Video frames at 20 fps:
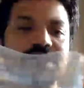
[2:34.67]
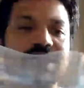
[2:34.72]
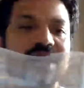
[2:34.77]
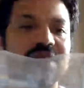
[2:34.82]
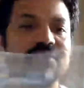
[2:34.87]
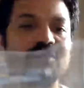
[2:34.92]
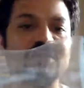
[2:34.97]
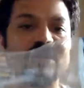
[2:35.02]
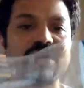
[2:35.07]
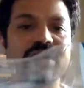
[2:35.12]

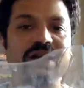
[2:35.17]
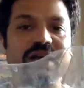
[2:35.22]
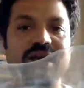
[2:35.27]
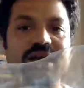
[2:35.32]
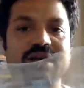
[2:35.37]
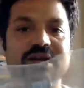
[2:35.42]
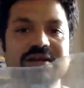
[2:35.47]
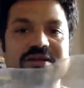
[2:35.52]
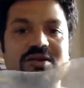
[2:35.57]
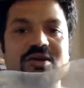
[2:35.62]
convert
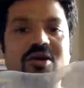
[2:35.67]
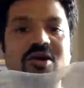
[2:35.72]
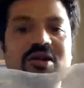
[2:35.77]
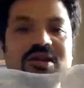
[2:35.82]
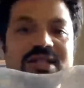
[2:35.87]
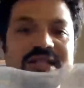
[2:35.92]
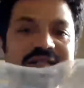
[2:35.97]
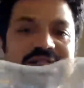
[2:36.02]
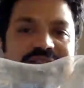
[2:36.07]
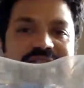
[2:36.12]

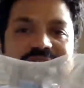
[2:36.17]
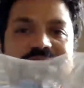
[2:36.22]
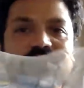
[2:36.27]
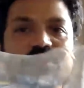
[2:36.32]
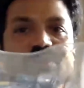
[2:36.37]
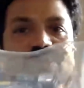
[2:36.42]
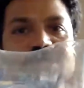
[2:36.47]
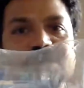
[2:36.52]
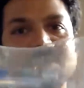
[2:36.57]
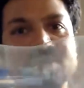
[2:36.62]
all these
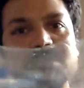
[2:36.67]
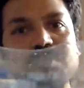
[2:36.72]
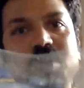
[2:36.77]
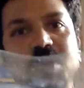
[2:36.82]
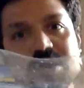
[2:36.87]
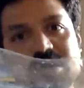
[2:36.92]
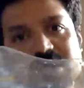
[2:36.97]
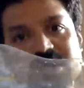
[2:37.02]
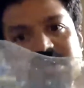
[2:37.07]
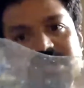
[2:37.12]
disposable
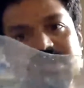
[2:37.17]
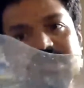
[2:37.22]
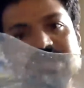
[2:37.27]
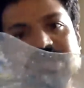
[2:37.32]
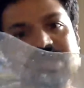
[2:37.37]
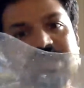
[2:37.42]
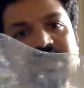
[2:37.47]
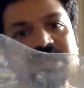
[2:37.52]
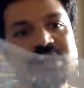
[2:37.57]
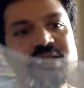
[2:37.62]
bottles
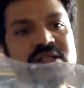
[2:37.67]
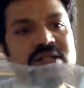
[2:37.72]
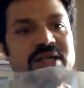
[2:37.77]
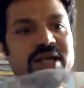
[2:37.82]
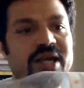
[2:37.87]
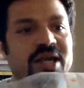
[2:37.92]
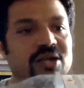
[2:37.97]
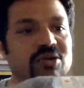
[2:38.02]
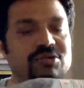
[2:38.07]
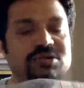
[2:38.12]

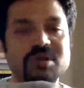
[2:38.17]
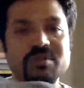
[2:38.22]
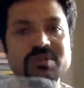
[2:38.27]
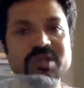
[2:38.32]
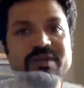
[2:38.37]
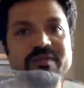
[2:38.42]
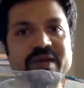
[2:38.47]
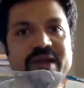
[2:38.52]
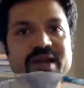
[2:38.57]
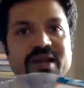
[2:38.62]
into
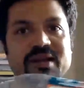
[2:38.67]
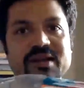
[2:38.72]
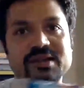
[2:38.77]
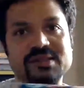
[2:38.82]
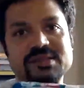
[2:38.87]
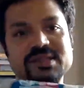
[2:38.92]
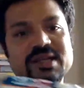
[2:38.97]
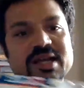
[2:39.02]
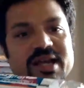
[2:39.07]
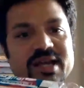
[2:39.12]
something very
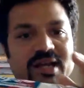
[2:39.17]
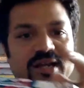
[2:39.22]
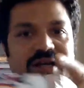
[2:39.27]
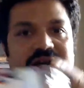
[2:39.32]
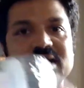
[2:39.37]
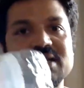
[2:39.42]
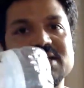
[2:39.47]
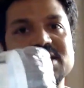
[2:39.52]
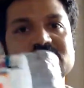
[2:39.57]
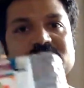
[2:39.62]
interesting. I can
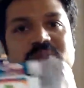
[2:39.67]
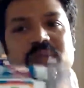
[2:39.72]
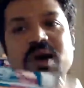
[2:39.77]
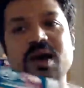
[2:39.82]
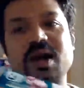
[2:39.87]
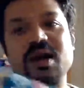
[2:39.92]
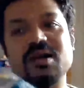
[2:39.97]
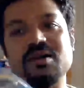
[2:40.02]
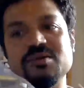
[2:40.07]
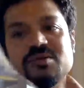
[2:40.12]
cut this
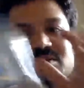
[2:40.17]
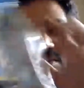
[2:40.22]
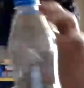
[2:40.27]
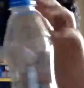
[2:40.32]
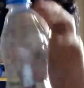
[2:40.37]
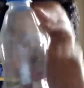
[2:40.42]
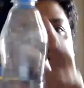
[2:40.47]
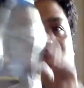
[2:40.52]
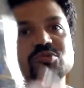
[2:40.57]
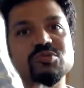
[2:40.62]
part,
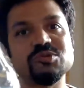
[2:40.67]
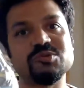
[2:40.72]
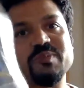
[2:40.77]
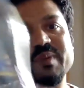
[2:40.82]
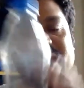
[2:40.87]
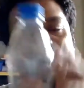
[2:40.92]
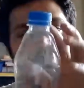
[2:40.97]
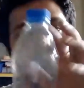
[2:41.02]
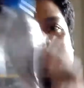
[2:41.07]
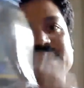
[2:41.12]
do
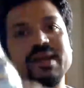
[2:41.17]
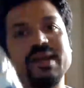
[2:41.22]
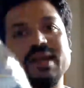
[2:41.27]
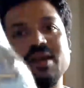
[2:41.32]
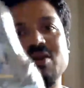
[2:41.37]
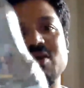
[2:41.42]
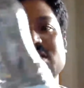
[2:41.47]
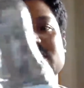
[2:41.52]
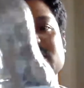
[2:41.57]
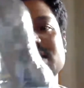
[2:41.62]
spray
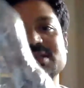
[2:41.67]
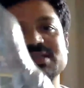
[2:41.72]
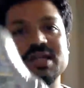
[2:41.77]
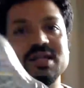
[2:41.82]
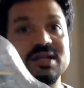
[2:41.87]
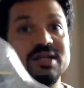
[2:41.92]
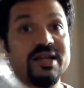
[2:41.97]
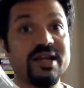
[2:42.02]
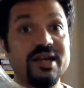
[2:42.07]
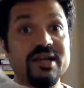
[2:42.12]
painting on this
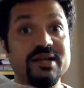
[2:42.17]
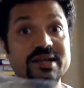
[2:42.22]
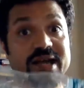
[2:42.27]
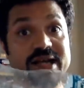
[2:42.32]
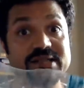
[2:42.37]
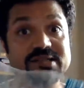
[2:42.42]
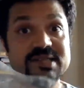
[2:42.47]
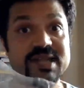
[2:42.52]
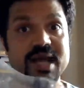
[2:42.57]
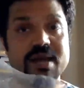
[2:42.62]
and create
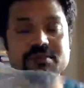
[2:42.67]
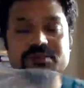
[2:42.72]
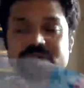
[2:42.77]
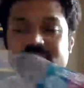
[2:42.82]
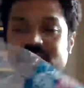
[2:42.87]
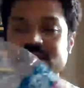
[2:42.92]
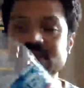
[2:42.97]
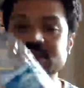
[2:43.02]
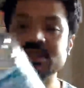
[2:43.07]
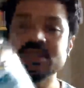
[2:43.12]
nice
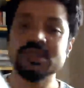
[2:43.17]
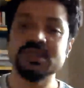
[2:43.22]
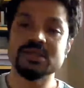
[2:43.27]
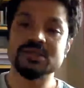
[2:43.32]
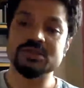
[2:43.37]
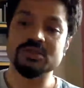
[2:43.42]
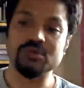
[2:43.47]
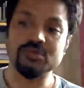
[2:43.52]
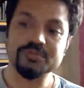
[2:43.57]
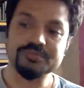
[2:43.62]
lamps.
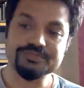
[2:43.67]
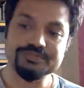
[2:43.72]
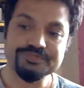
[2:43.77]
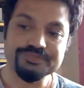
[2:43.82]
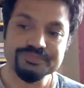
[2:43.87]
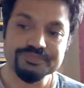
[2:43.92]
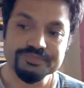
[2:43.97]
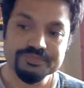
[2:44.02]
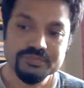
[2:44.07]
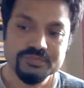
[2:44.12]
So
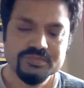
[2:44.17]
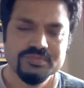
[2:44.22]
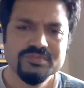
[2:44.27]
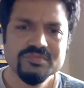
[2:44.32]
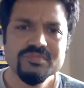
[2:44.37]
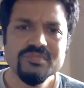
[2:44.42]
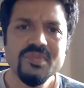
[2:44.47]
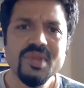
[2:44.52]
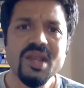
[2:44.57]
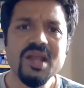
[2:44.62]

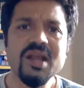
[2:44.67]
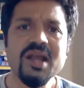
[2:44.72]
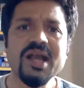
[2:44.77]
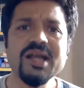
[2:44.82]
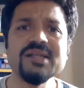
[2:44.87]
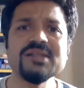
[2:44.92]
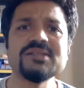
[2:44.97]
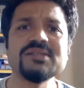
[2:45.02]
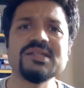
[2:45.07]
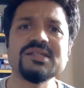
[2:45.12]

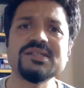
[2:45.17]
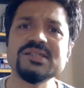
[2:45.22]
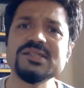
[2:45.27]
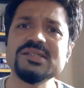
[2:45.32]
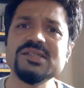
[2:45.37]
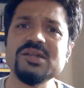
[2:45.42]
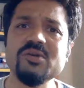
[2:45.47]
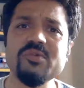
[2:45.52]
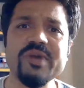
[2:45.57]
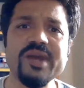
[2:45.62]
guys, this
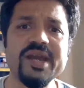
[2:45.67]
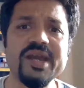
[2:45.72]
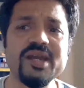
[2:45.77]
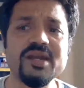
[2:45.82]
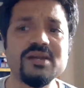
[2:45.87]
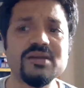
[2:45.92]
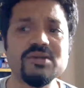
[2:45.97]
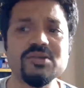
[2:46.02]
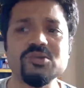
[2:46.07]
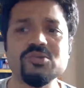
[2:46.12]
is the
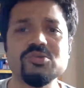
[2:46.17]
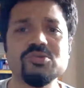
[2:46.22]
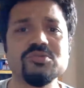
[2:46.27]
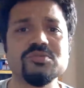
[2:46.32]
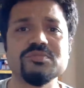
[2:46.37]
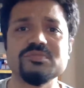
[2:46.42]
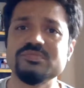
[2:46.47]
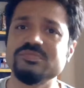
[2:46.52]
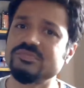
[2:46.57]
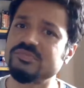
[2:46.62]
way
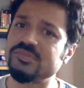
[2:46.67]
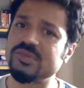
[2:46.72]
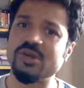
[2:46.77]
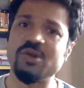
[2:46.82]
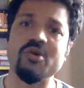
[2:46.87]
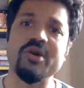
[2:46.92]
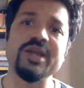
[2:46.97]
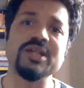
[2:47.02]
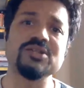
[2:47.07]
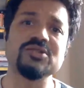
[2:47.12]
to, you
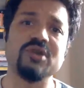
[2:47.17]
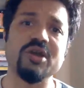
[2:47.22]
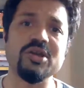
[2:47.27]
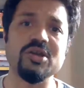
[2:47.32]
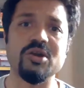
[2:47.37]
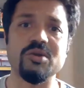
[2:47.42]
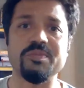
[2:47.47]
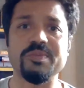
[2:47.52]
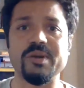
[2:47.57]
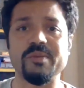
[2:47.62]
know, enjoy
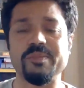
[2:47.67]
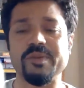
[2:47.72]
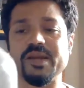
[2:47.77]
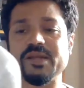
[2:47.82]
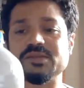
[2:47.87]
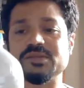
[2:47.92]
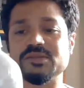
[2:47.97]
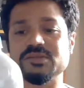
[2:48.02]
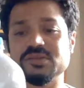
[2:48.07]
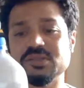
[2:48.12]
your
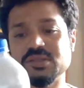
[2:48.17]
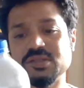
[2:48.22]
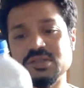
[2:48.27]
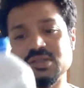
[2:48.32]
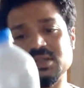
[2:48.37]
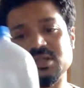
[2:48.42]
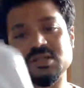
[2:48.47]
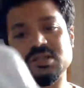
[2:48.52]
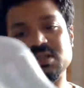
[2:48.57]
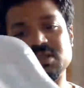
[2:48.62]
preparation.
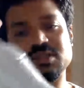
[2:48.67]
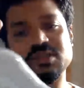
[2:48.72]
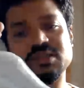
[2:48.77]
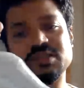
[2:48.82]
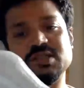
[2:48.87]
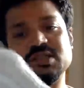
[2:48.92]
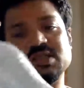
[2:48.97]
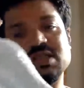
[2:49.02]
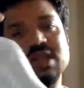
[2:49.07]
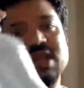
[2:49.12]

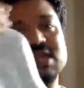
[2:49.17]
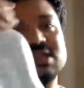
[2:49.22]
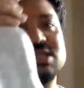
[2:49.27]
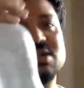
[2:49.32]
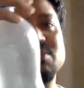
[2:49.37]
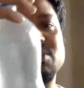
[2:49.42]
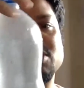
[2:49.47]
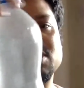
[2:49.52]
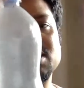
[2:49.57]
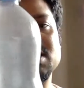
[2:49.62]
This is
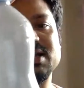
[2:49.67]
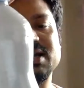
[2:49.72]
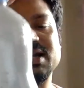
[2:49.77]
another bottle